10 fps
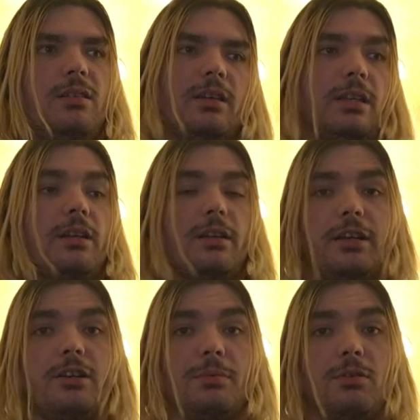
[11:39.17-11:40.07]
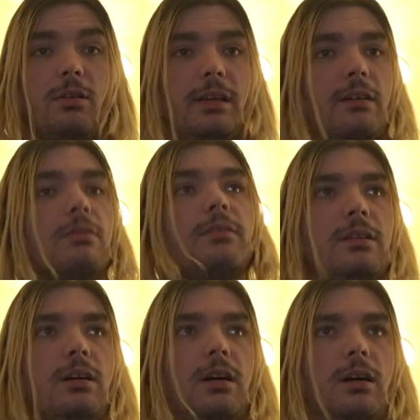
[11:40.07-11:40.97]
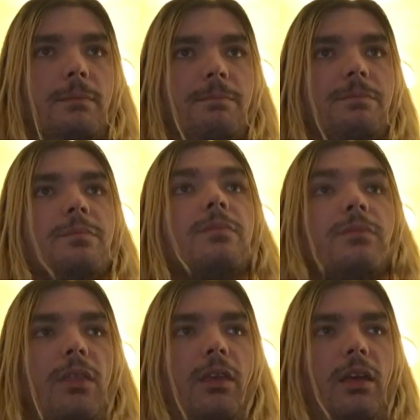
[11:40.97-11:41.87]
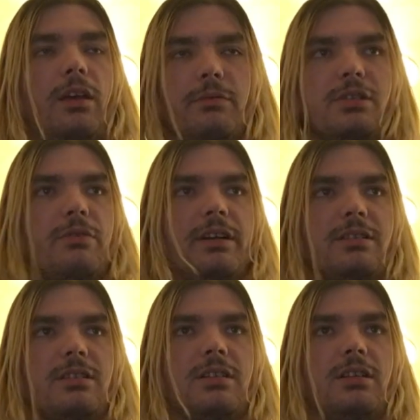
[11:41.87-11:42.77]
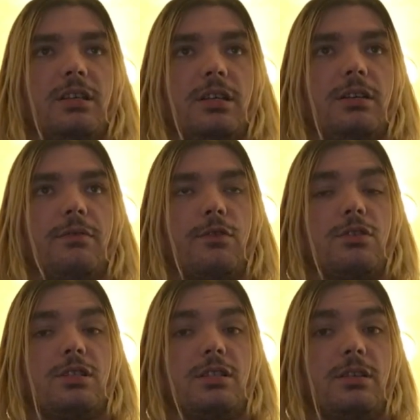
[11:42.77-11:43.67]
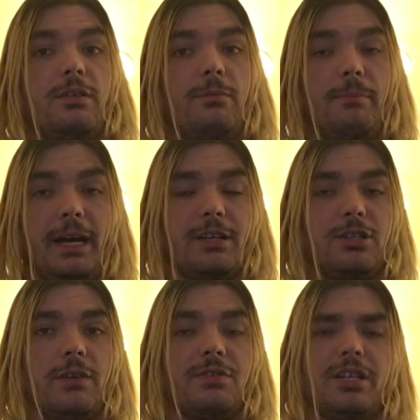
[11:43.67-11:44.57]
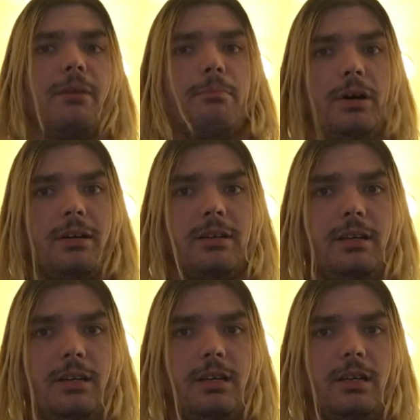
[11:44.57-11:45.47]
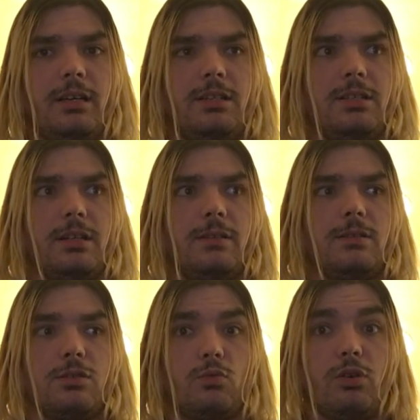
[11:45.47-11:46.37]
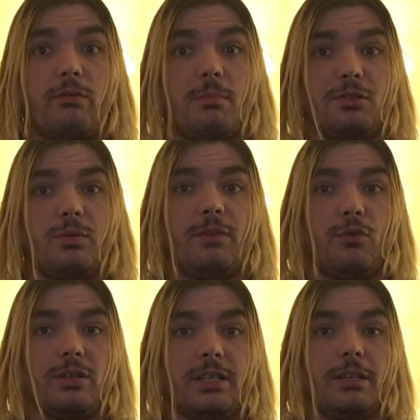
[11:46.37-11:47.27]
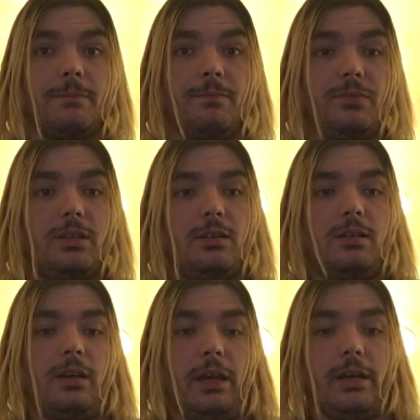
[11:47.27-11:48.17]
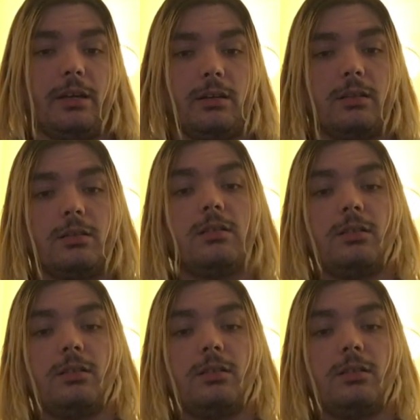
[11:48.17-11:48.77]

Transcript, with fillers: Then an AEW All Out. Um, it was great to see the first match of CM Punk since Royal Rumble 2014, and